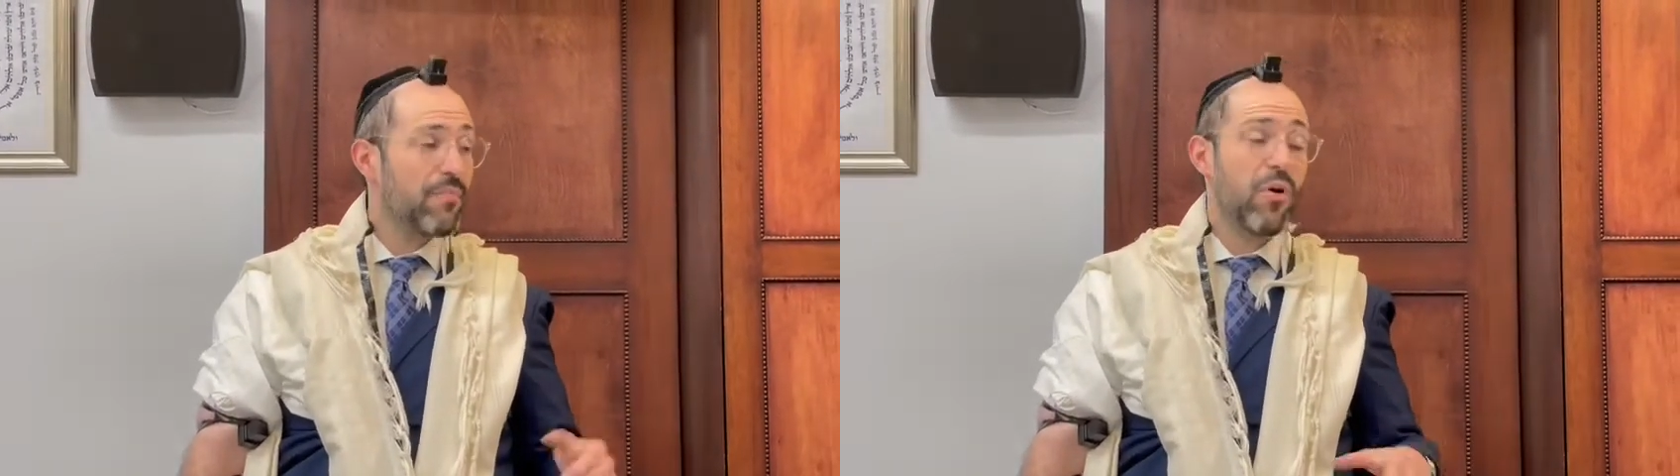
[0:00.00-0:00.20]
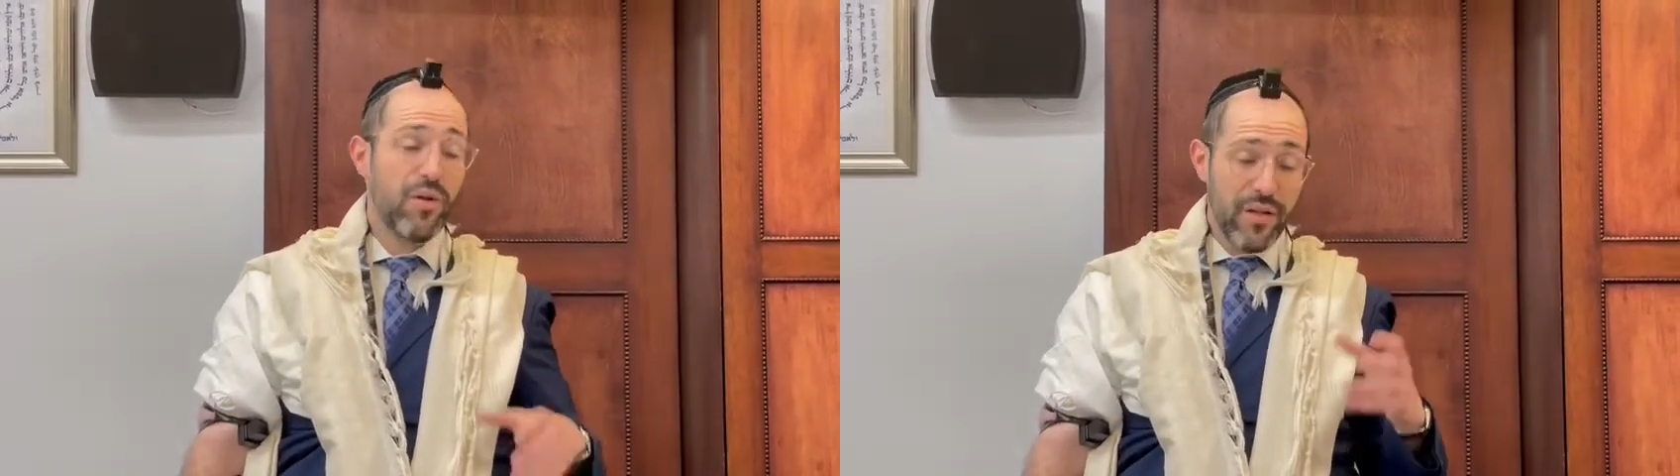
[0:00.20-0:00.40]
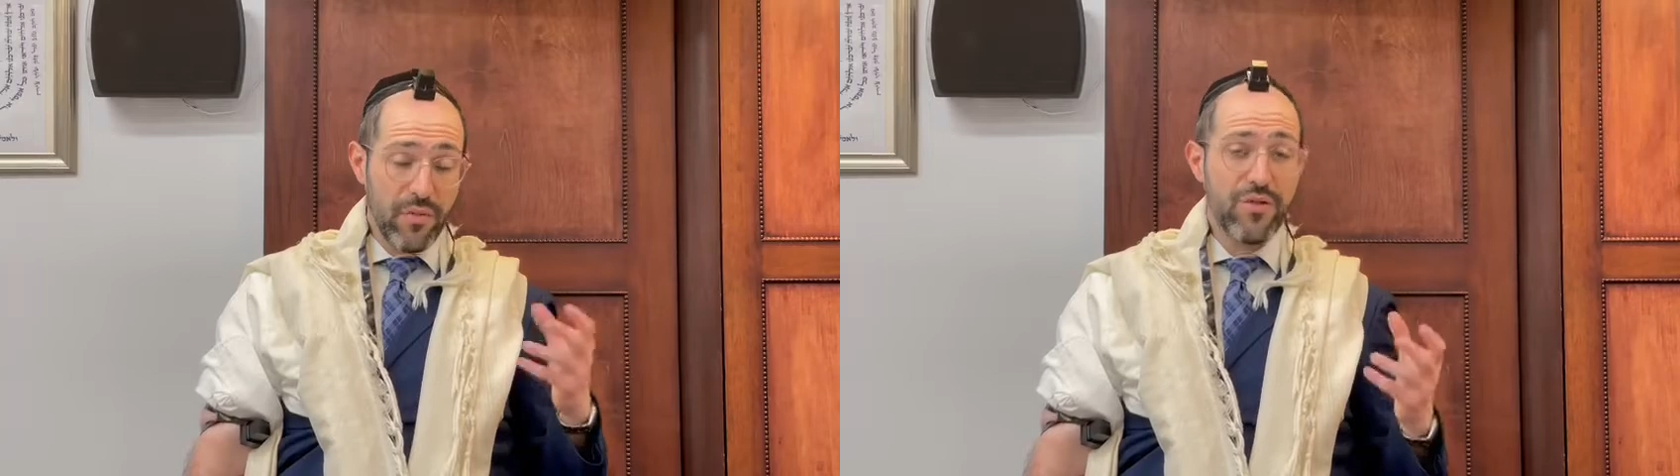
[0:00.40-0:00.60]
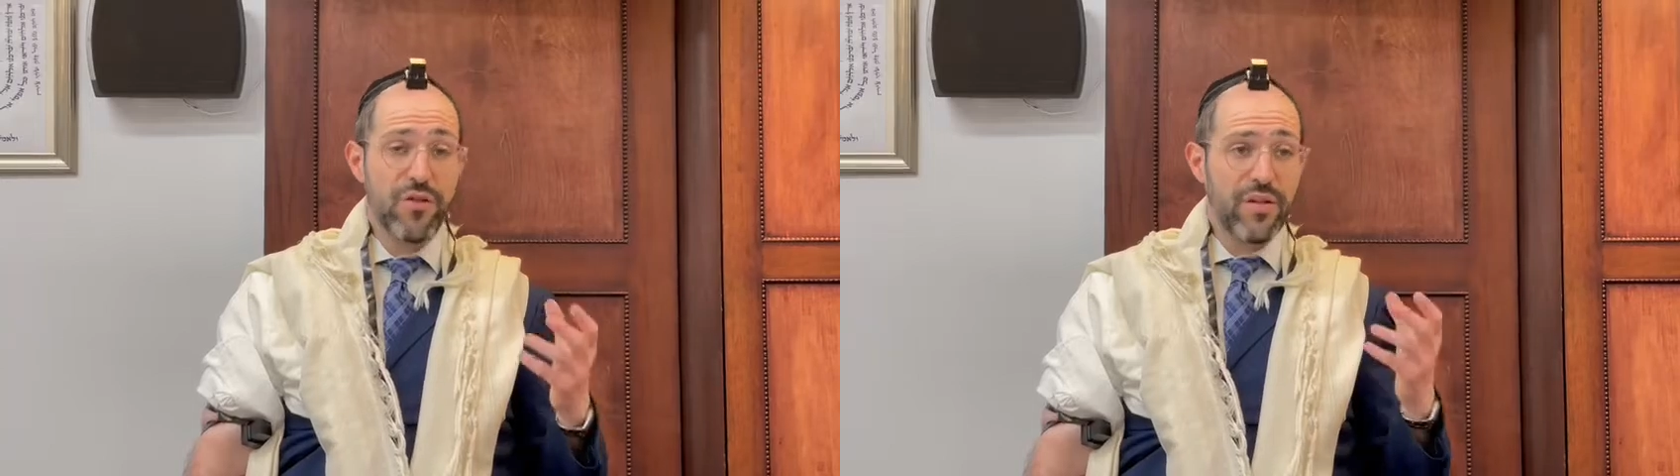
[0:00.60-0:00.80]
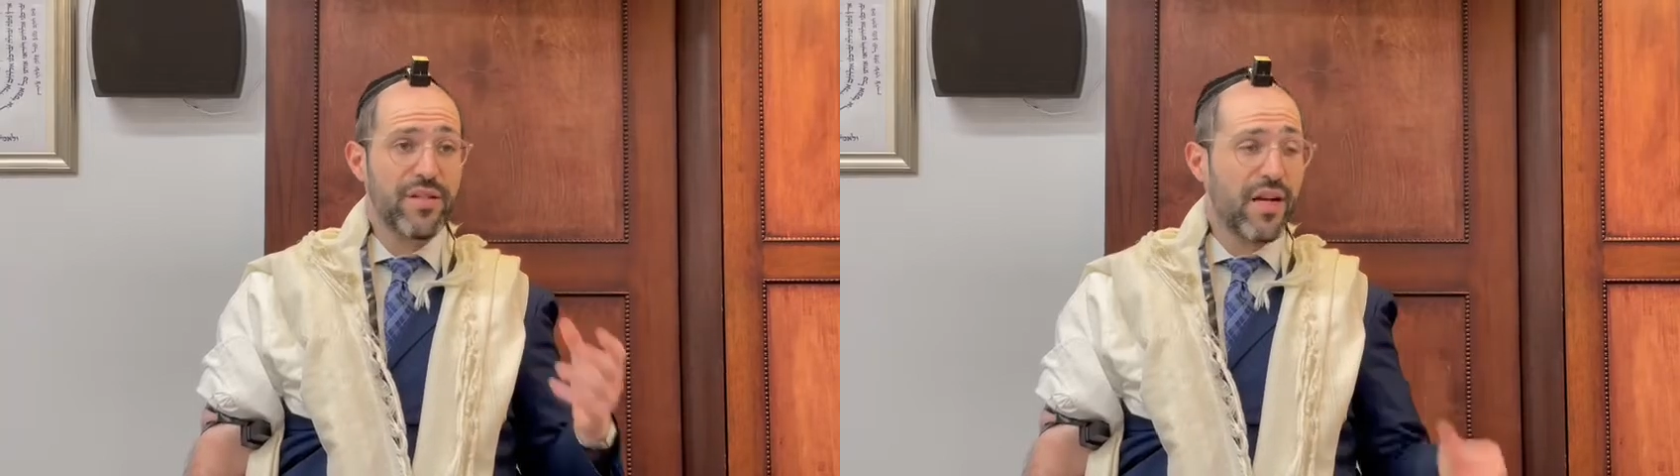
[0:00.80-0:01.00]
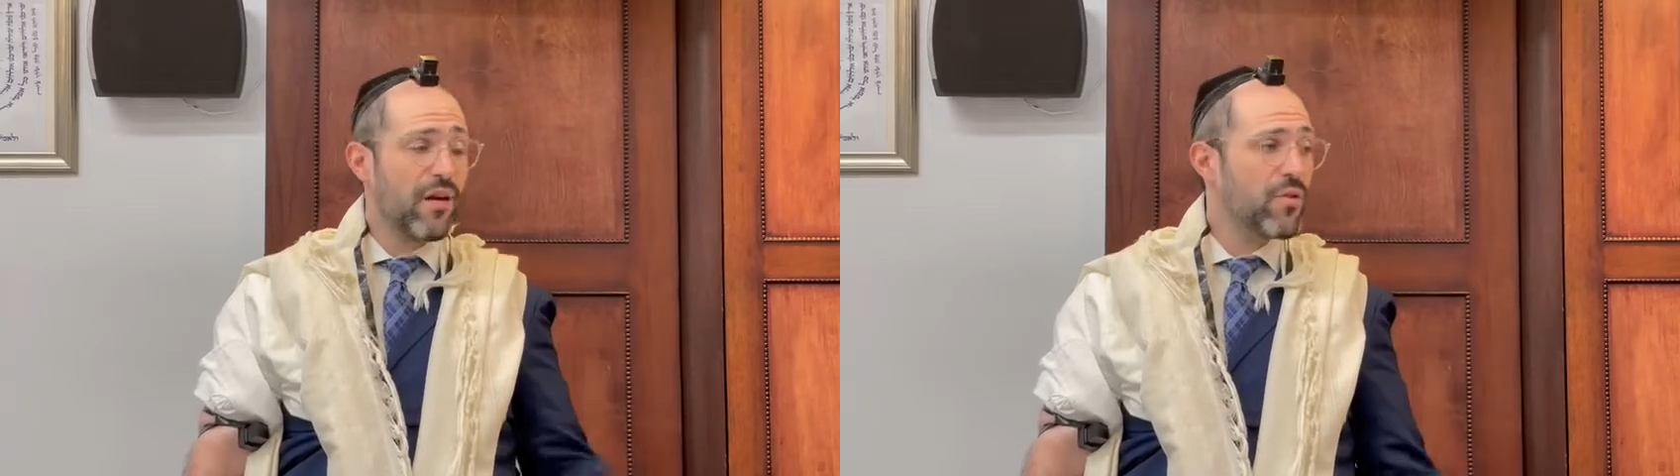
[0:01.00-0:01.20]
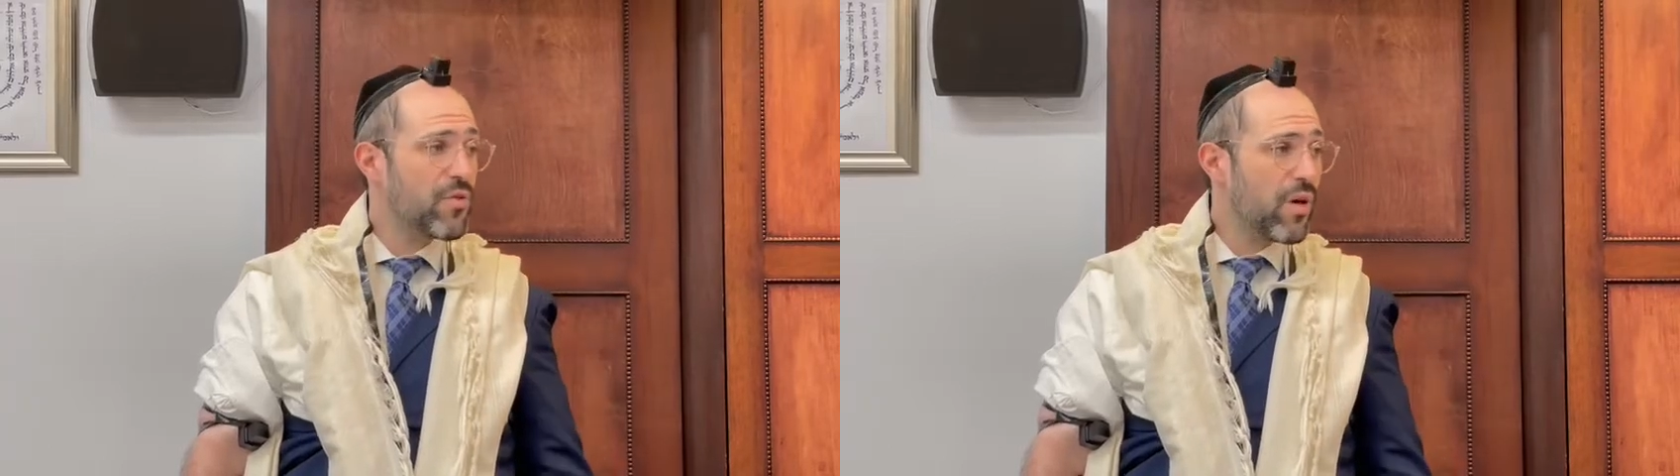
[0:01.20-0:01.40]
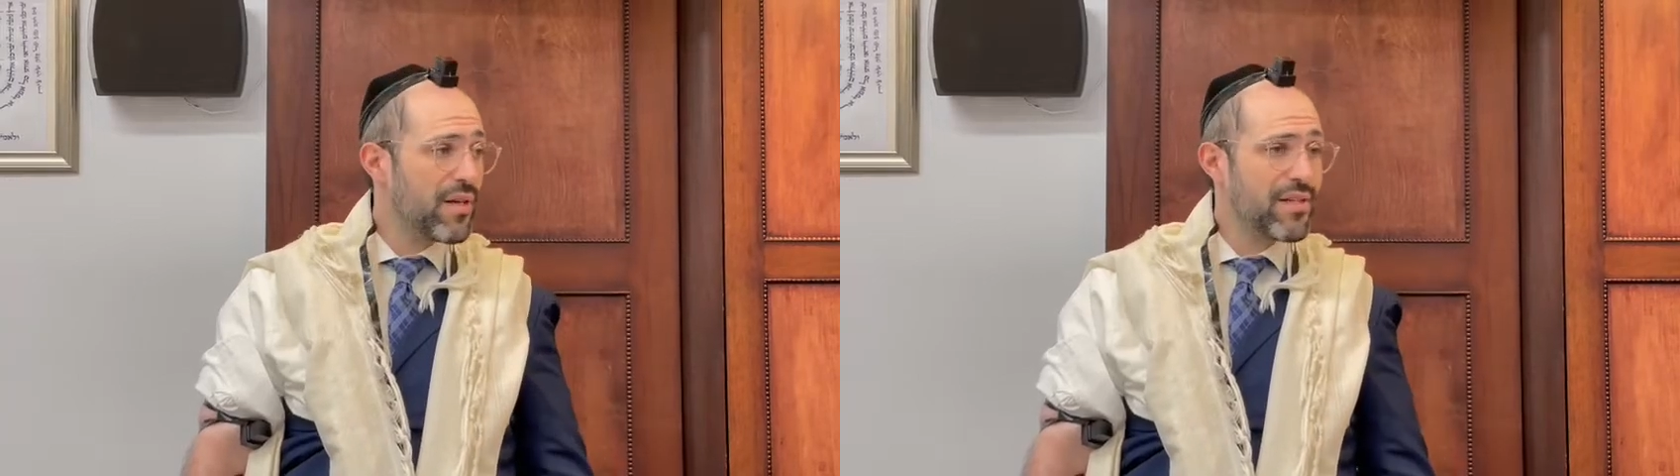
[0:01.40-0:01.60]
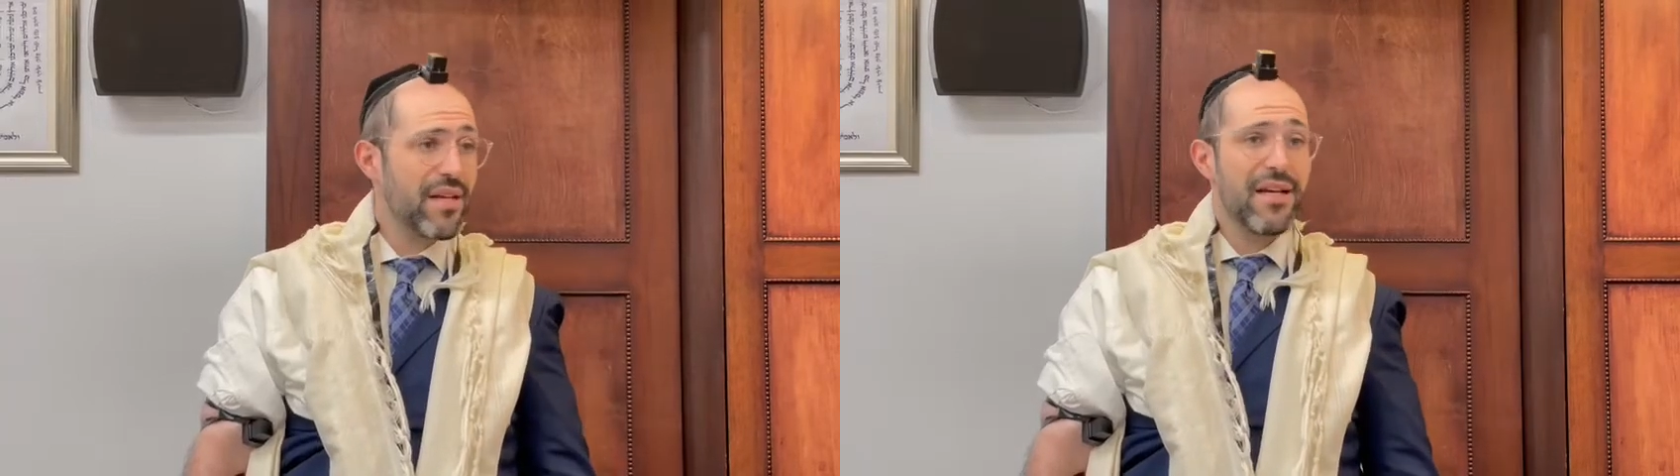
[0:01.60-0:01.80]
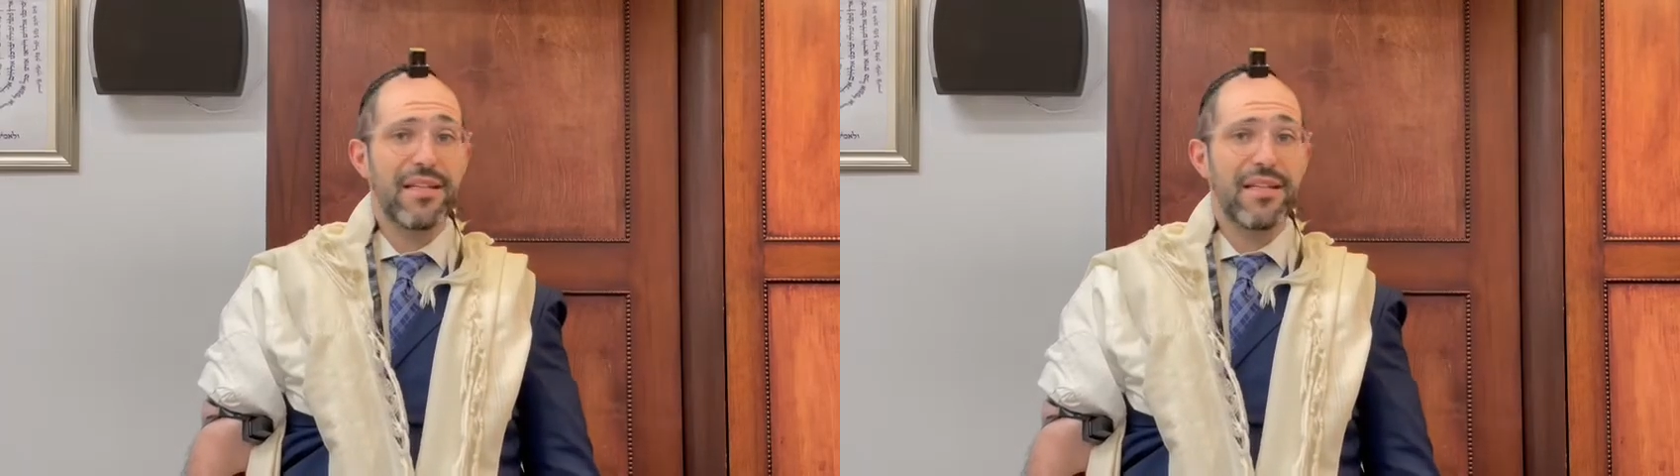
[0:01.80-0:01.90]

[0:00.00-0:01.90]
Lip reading: part of the original gzera, which was